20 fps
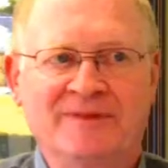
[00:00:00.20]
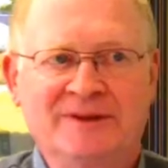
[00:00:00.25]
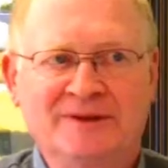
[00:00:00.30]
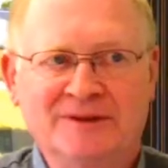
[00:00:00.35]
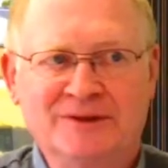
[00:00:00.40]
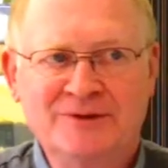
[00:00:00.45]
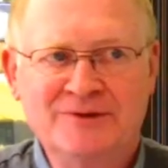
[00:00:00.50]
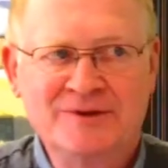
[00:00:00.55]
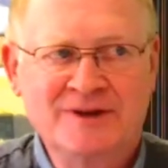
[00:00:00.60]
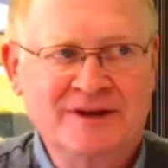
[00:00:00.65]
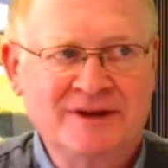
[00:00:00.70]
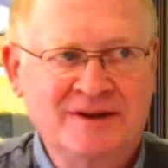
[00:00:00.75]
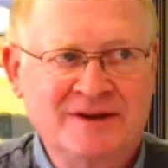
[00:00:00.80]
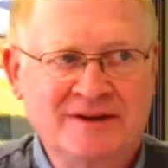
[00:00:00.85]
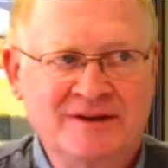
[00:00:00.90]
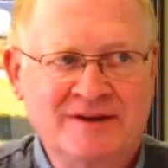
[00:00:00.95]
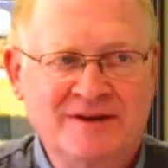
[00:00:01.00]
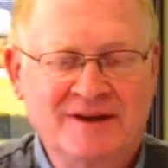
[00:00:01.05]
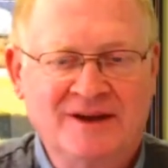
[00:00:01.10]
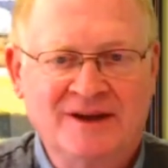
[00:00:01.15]
the
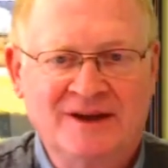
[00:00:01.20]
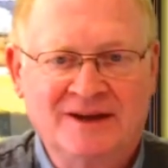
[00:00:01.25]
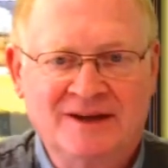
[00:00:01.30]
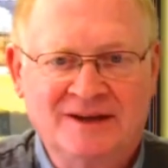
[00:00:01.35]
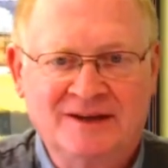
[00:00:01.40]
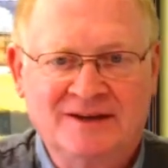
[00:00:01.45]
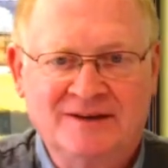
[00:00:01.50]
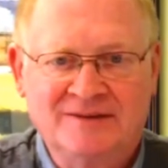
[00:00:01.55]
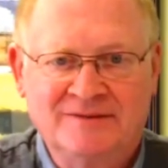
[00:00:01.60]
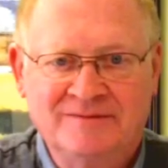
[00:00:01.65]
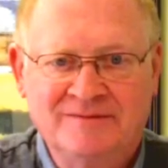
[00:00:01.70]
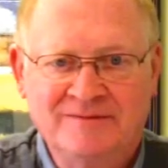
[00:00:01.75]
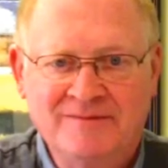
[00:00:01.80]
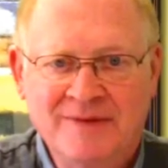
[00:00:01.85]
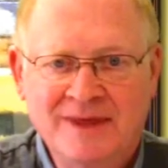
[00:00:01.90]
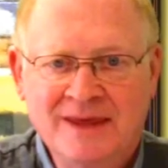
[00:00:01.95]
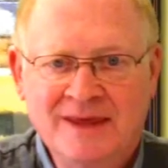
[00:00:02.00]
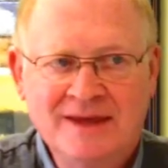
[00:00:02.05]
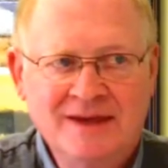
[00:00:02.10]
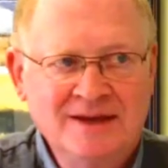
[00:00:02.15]
Luken um,
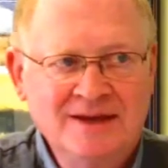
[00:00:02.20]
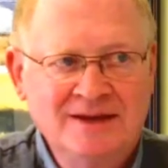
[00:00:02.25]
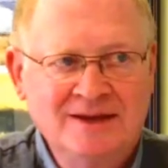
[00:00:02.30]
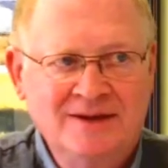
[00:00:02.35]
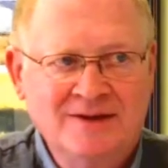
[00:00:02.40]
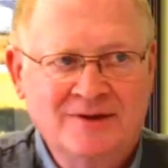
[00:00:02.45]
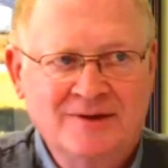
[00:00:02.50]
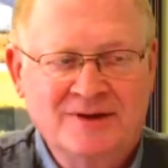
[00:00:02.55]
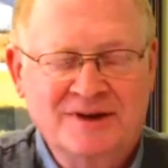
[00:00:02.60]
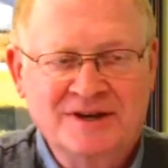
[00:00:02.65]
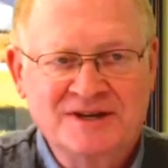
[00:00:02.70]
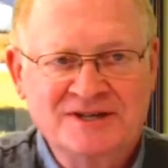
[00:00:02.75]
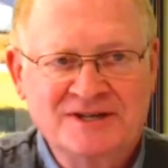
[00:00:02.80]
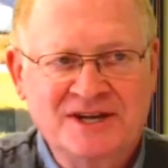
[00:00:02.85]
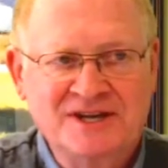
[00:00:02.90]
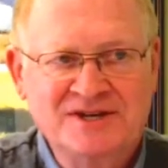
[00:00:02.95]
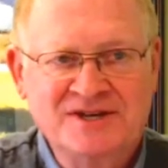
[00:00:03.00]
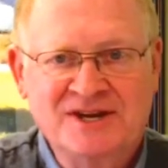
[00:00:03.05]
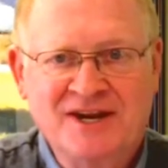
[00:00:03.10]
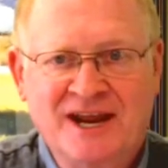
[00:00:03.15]

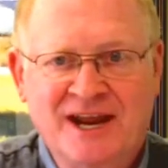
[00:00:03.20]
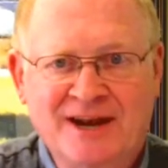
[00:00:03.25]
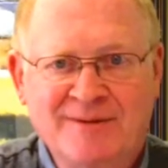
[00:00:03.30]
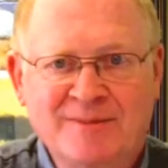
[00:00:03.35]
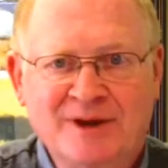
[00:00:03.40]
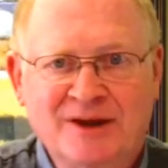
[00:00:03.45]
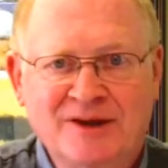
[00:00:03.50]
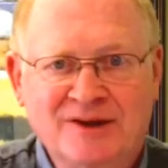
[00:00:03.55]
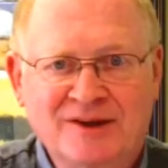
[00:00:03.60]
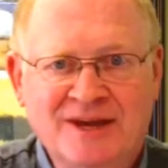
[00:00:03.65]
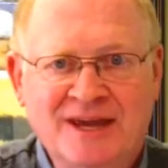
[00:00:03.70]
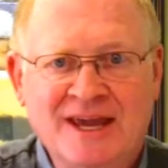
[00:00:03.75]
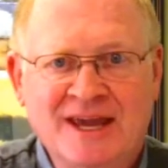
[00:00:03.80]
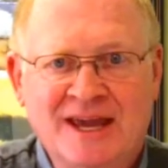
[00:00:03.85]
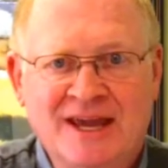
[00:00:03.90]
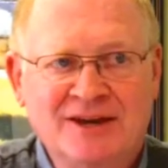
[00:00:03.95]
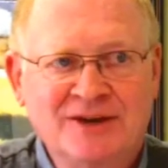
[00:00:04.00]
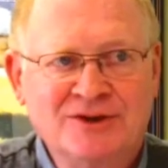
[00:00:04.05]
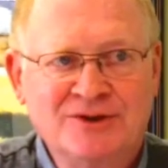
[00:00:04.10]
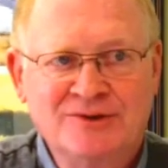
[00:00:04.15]
organization had been
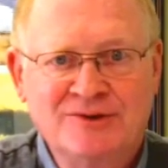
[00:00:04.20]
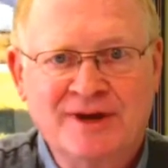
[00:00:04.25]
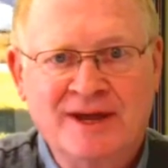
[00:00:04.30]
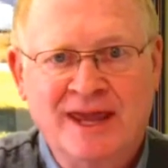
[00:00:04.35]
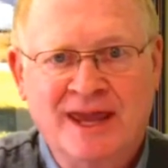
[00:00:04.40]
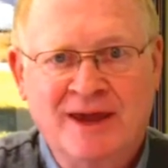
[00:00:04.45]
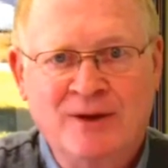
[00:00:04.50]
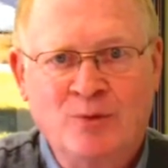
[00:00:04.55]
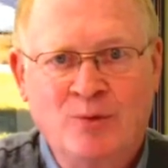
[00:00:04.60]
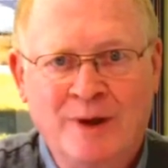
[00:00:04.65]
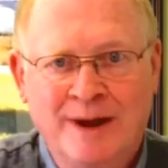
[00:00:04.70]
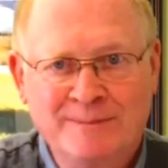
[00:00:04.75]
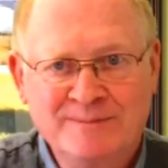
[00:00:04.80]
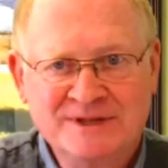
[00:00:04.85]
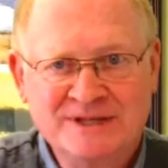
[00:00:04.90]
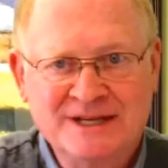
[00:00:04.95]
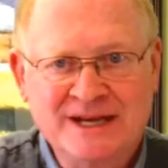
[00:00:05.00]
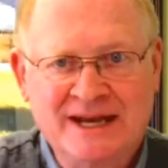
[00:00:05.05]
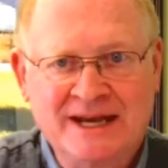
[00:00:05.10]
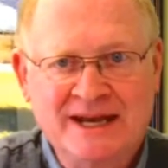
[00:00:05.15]
looking at doing a
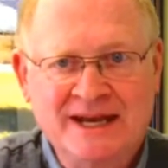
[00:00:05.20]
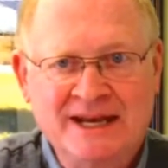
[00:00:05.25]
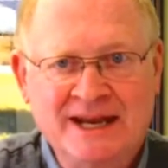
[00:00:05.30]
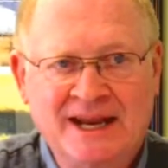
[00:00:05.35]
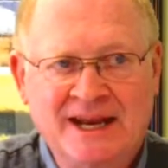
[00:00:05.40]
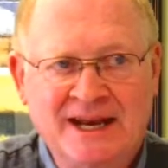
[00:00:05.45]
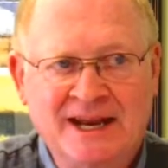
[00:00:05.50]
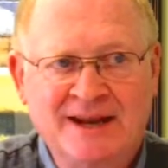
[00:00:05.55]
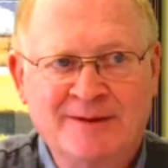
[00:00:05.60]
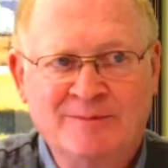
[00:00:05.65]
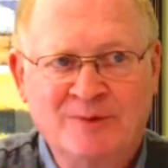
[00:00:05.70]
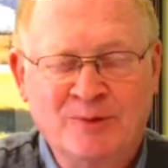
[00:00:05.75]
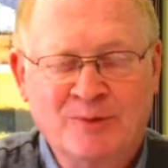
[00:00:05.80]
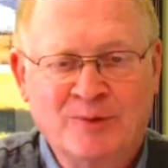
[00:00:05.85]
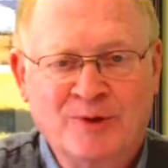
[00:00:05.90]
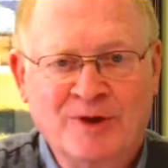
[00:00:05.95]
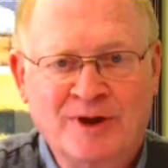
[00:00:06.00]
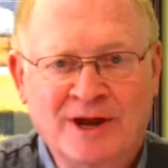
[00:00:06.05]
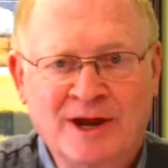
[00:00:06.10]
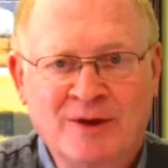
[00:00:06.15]
website and had been
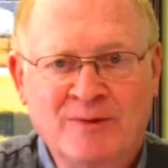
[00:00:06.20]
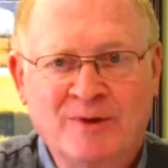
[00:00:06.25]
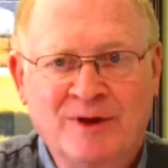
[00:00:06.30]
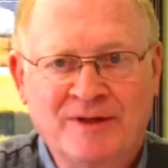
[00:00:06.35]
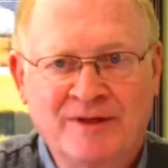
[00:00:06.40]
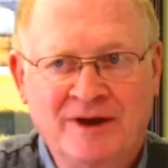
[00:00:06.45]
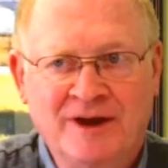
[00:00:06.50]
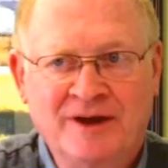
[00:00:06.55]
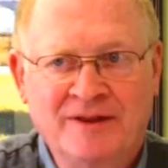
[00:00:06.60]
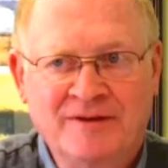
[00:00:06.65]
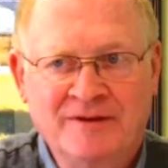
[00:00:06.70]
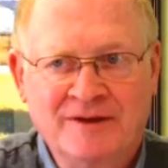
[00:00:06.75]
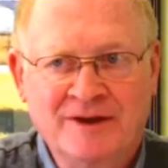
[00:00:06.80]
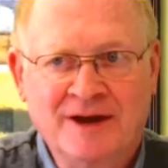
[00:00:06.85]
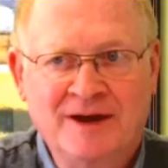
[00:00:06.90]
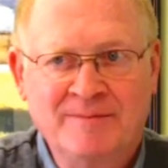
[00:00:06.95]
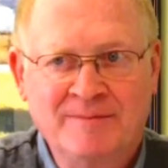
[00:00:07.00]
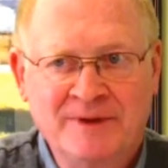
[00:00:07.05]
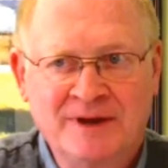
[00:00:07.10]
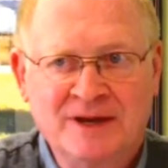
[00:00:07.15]
working with other
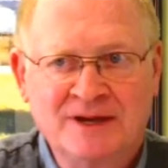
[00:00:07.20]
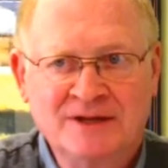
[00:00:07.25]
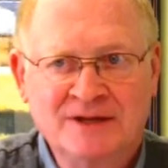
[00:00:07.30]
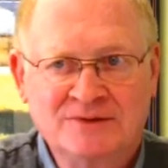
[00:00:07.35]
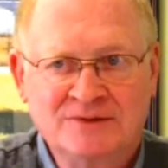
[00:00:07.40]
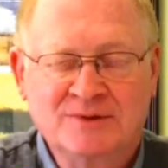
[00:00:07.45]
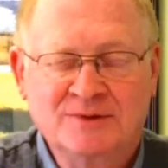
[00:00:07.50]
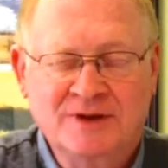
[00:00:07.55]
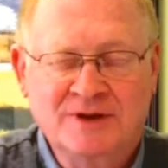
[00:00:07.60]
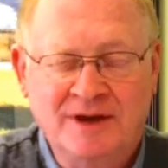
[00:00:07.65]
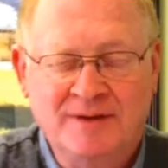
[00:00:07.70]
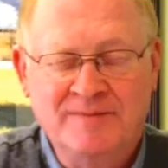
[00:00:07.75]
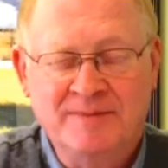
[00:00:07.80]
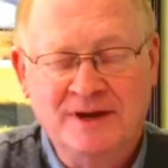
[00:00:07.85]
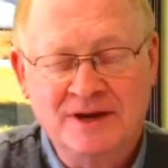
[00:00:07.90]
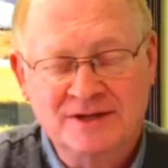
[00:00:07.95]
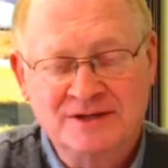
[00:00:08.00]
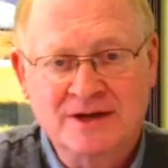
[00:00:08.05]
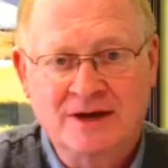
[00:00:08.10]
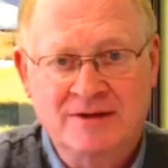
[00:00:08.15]
companies, with
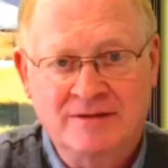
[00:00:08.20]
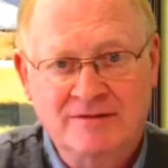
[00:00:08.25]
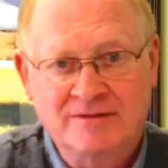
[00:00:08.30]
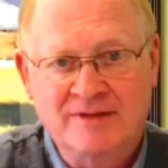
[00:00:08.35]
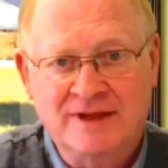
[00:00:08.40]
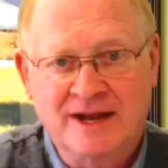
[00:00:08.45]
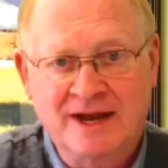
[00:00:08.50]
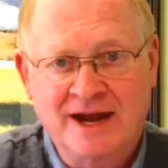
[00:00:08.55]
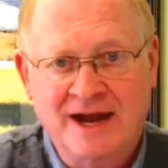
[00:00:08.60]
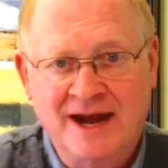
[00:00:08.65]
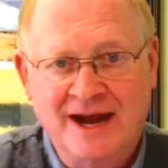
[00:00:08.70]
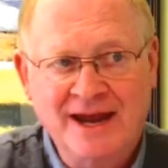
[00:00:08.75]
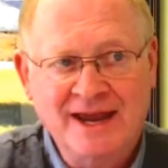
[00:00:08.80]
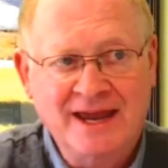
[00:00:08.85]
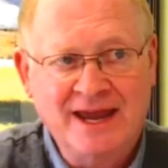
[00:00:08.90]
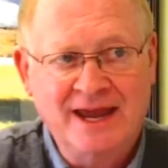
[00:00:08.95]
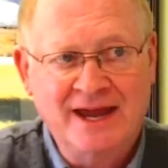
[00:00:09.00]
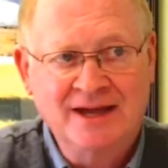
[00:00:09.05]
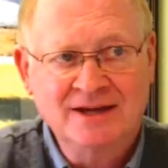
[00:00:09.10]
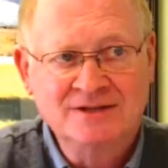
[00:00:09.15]
companies other than
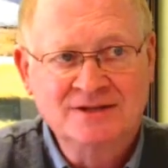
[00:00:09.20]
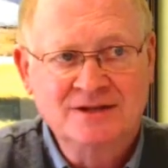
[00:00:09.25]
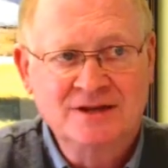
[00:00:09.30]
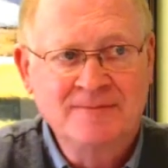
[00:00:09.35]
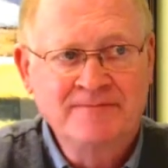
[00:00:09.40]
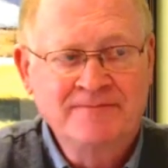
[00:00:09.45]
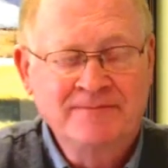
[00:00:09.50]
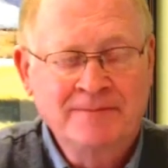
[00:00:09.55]
ICAST,